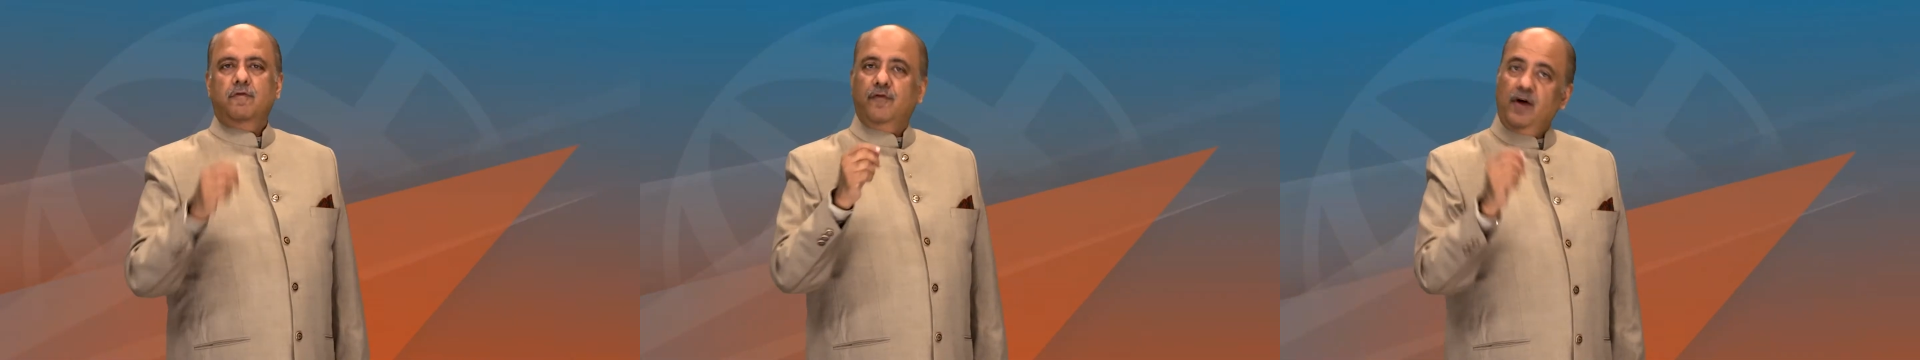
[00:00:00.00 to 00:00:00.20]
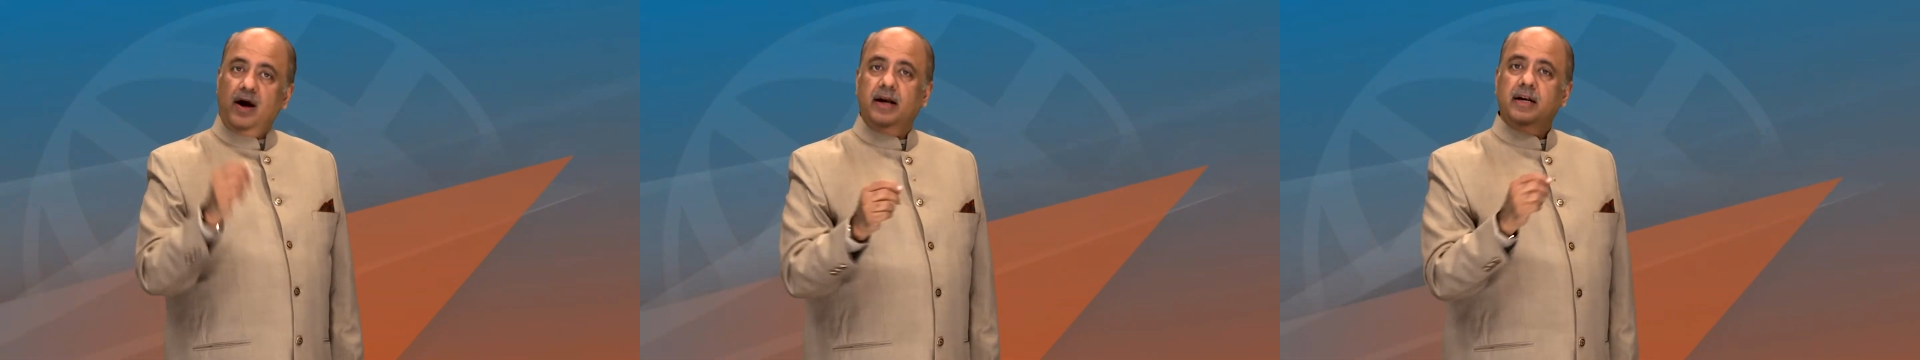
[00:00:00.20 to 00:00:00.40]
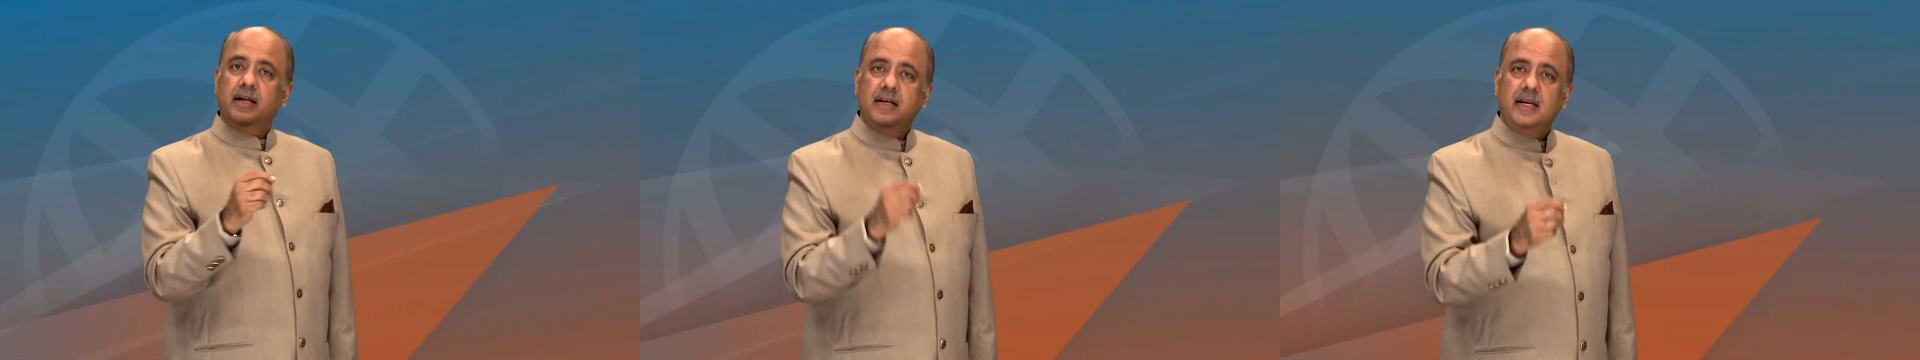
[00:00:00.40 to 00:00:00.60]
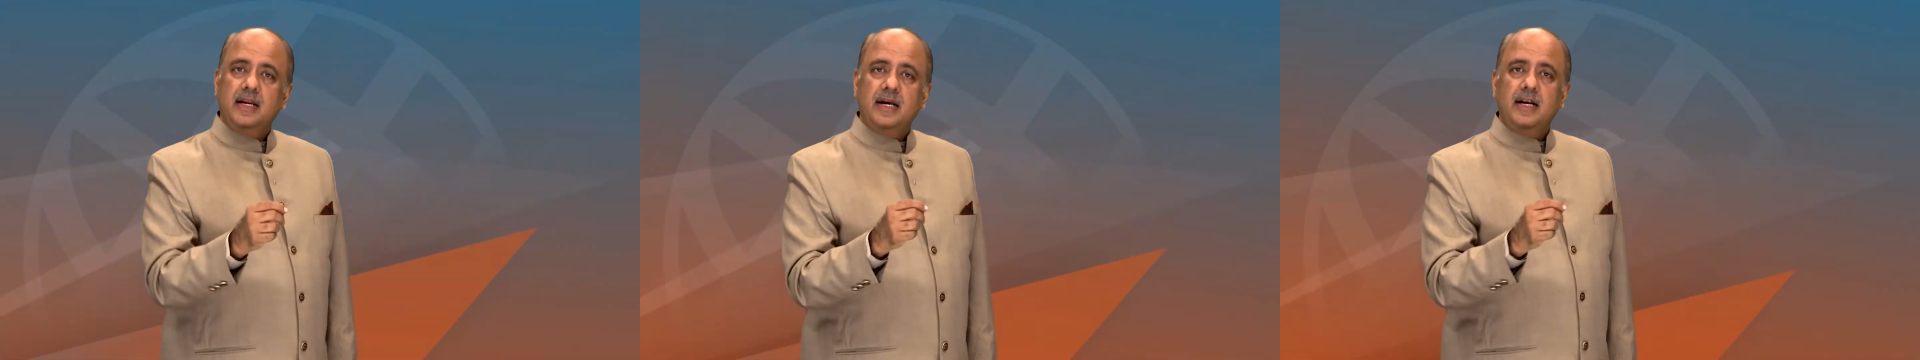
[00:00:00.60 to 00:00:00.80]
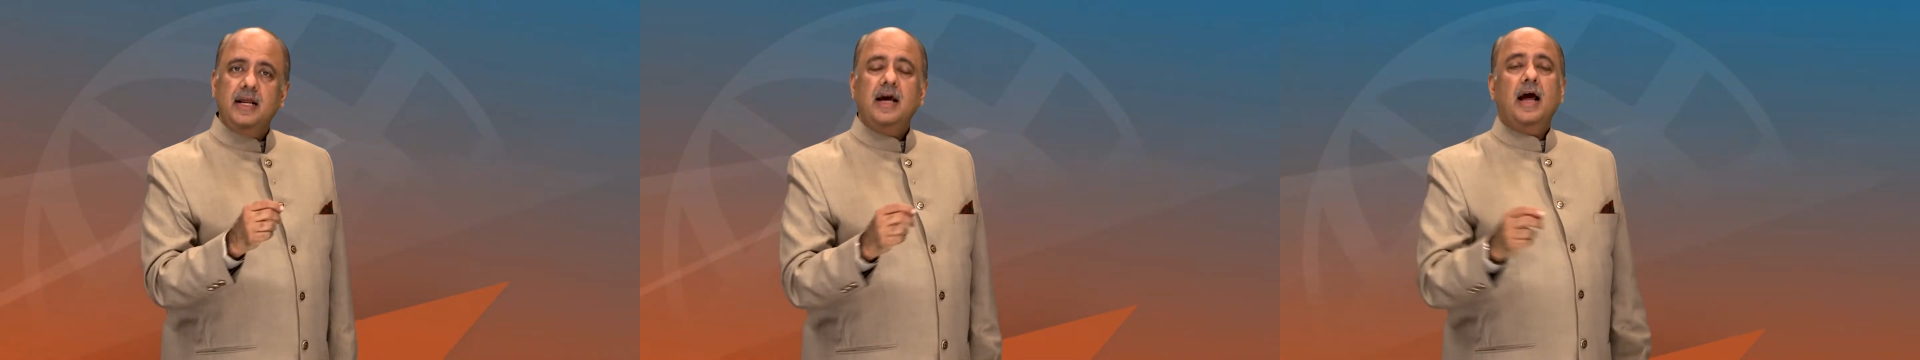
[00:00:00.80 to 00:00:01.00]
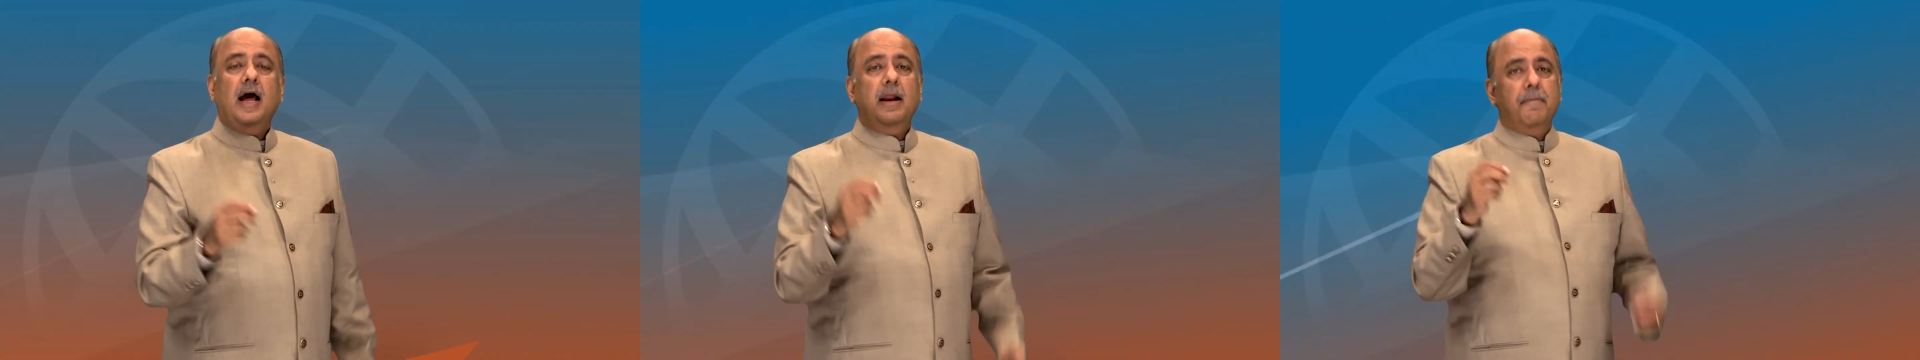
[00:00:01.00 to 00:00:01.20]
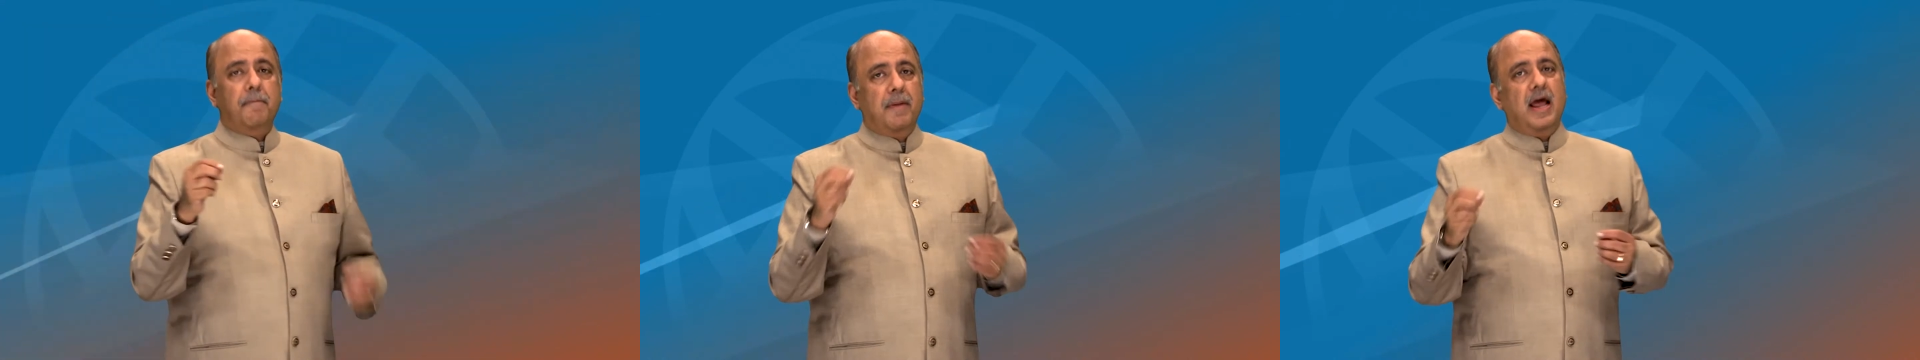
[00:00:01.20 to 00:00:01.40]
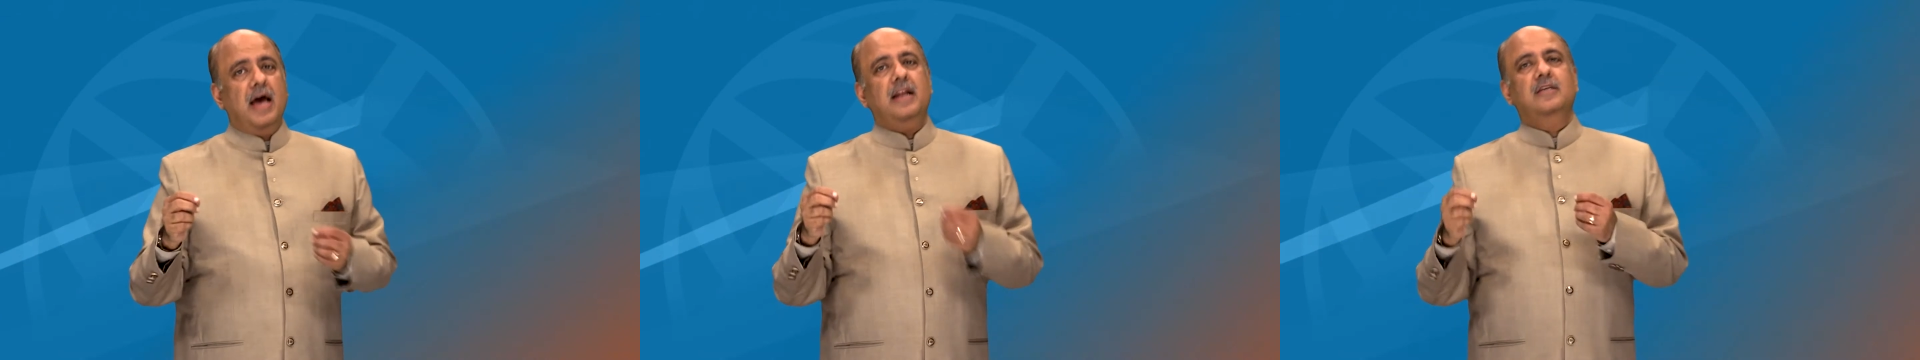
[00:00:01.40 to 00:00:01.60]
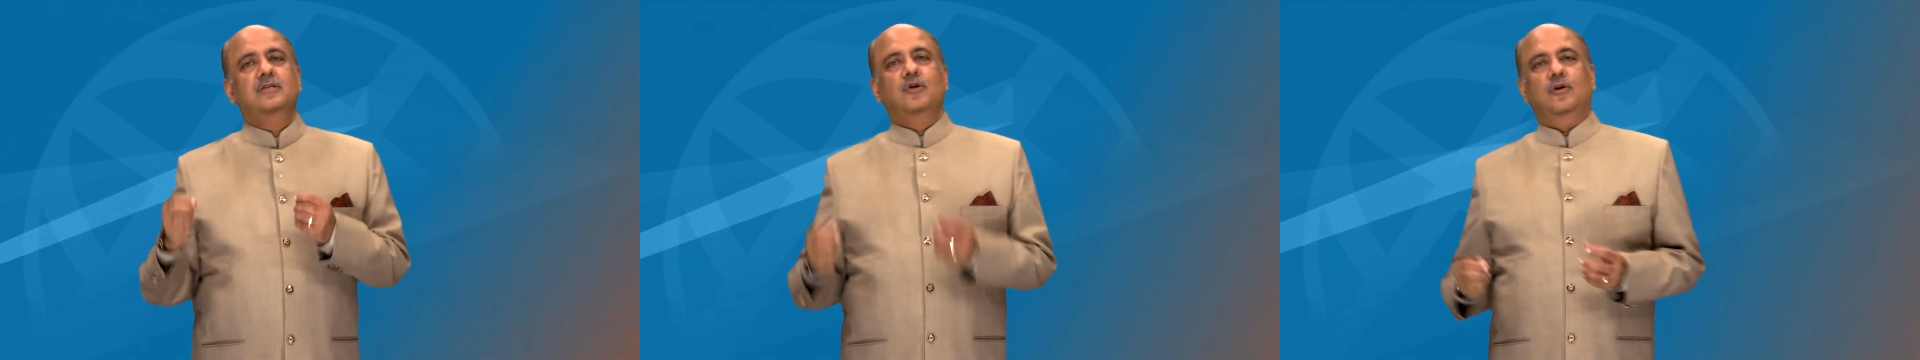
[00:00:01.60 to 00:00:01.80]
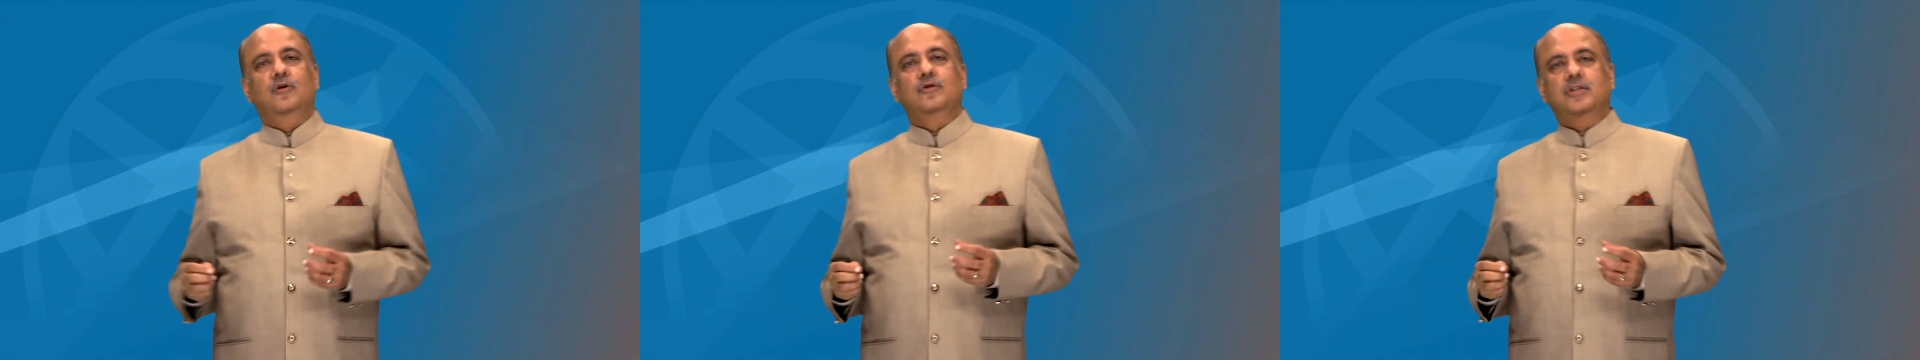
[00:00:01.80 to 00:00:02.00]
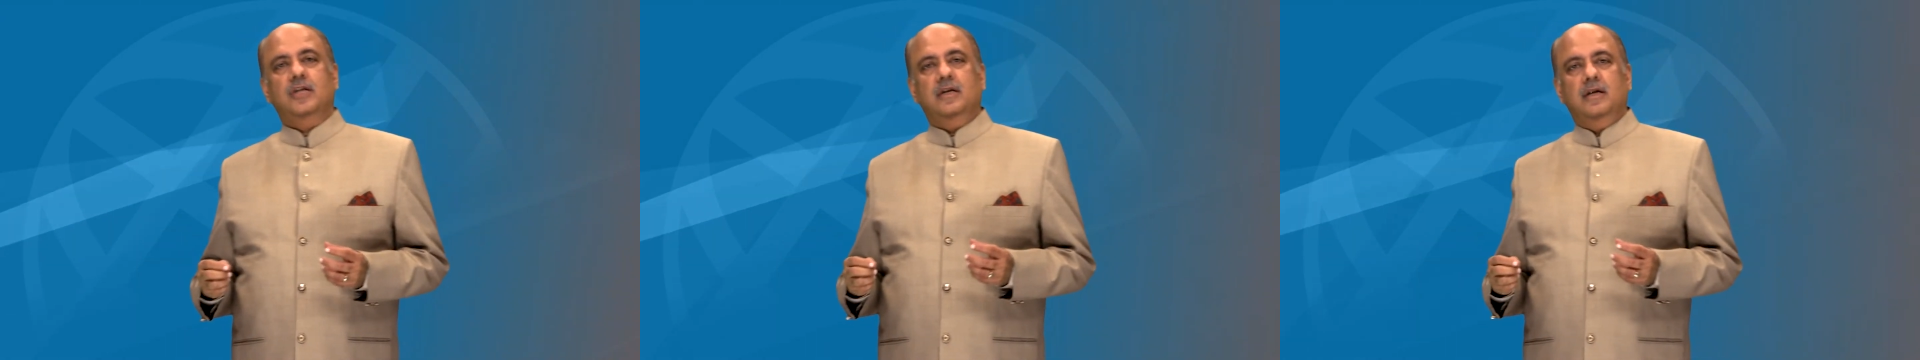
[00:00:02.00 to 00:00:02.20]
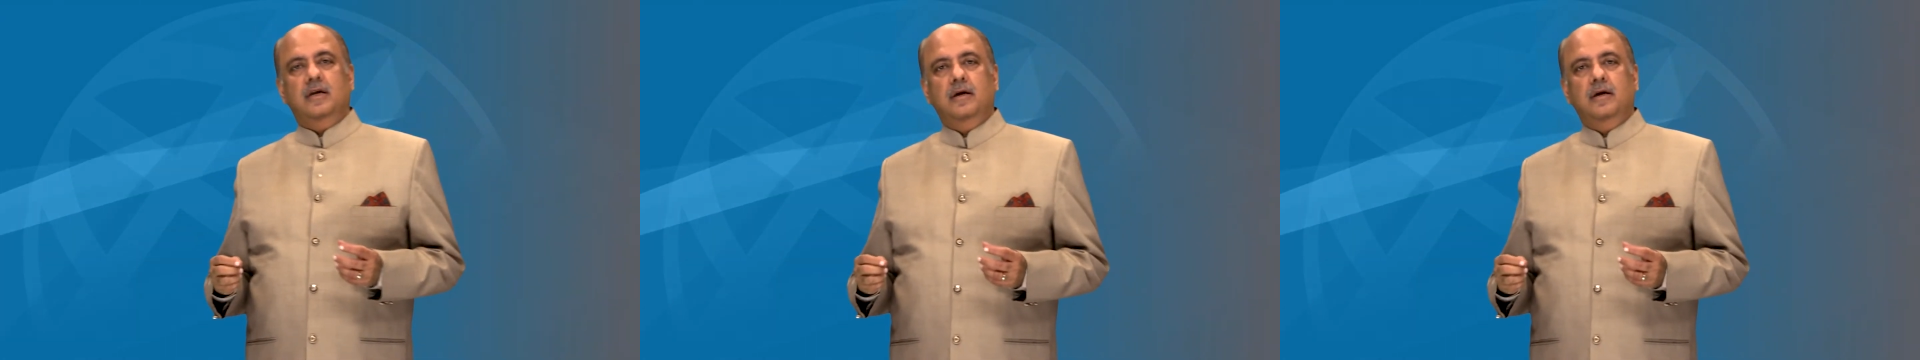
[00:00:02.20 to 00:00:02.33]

Find a need and plan a solution,